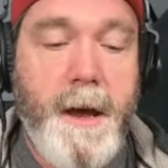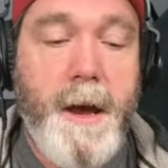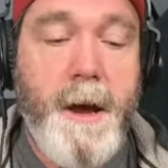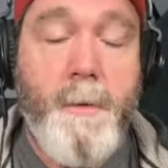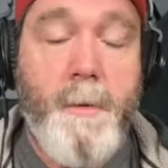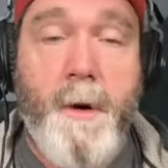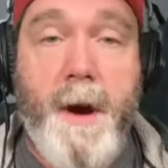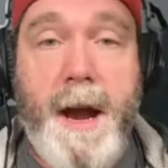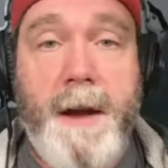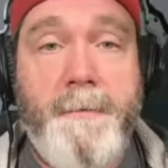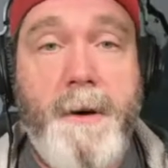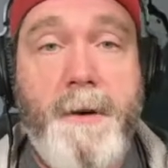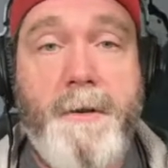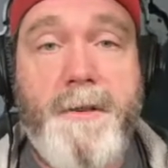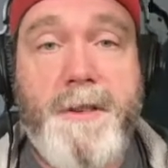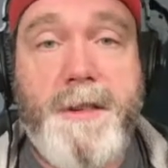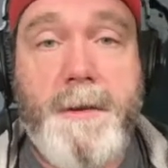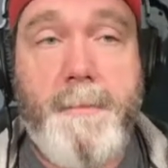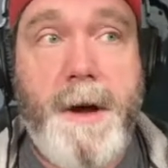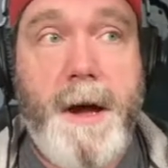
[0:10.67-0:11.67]
where I
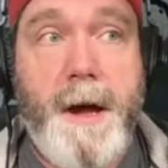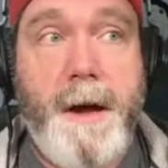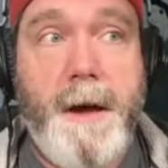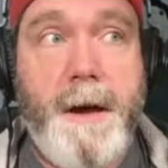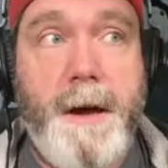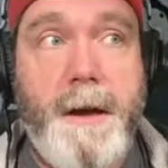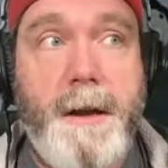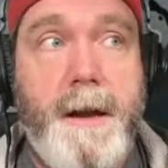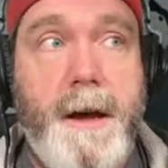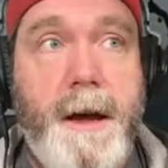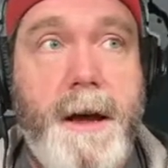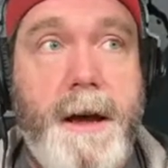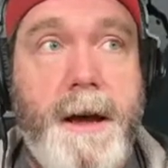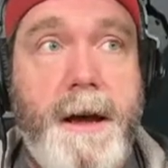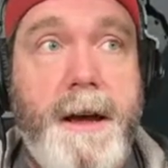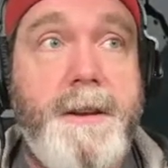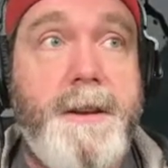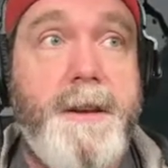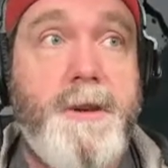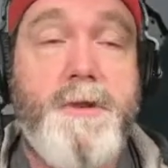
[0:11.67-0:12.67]
focus upon
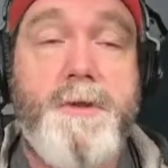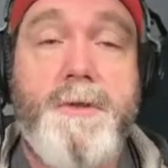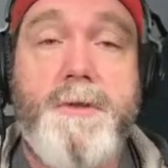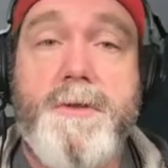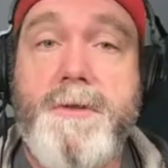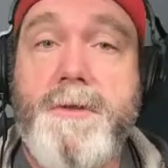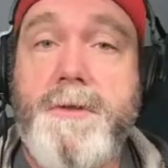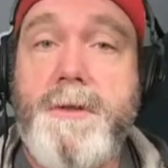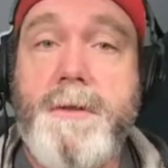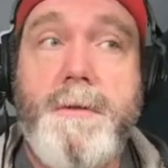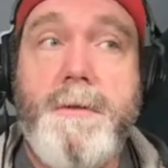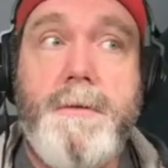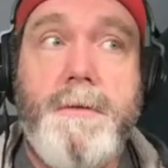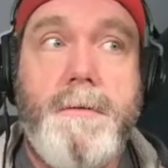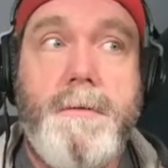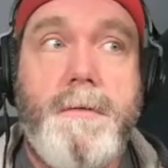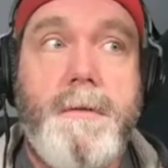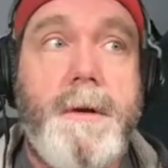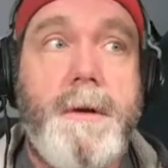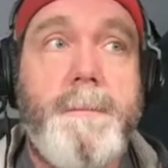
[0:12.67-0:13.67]
additions
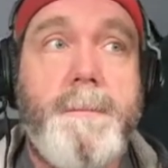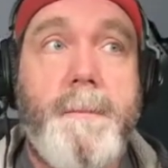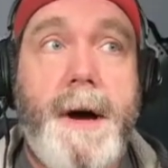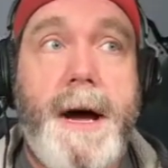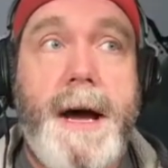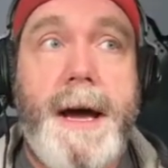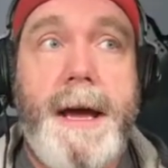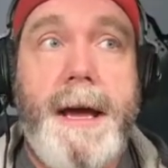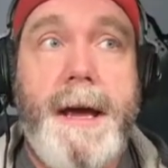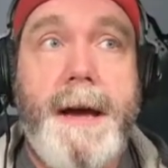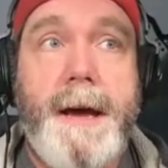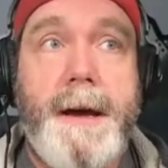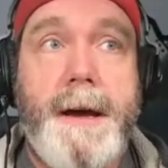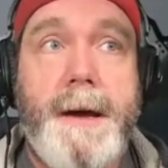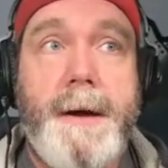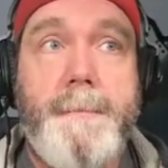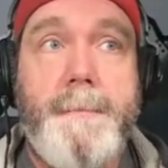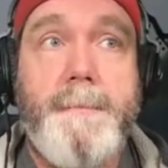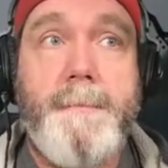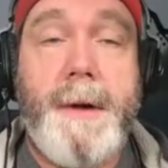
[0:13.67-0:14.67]
to
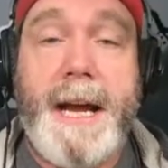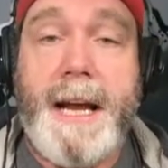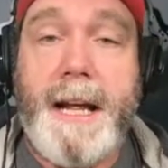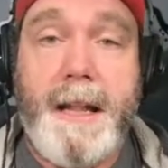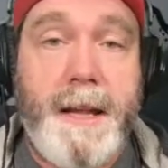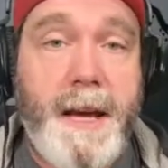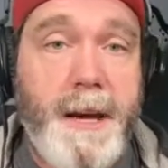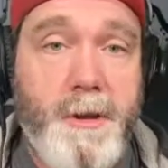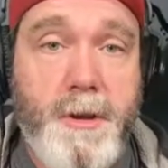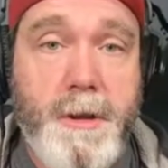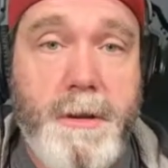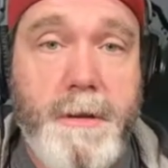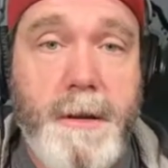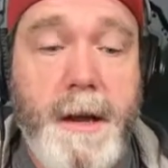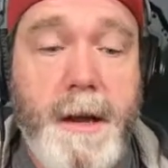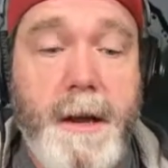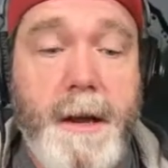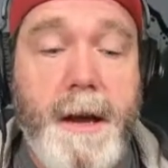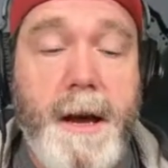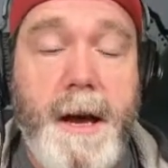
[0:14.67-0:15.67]
my collection
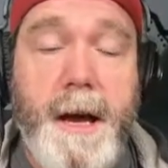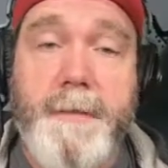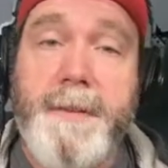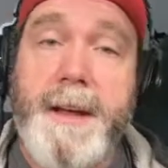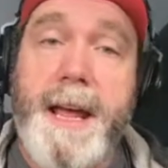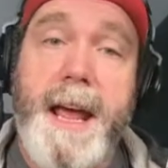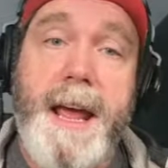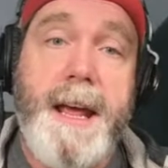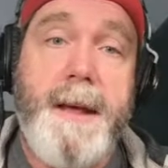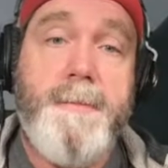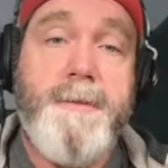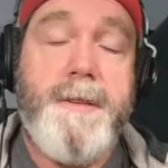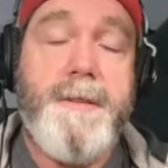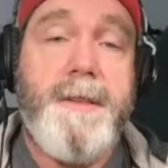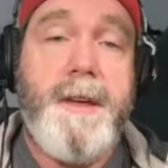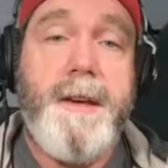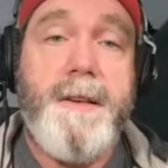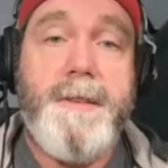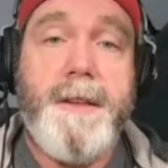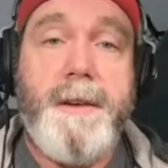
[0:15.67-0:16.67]
of games and
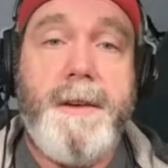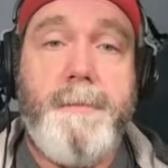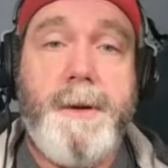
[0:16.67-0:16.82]
things that I picked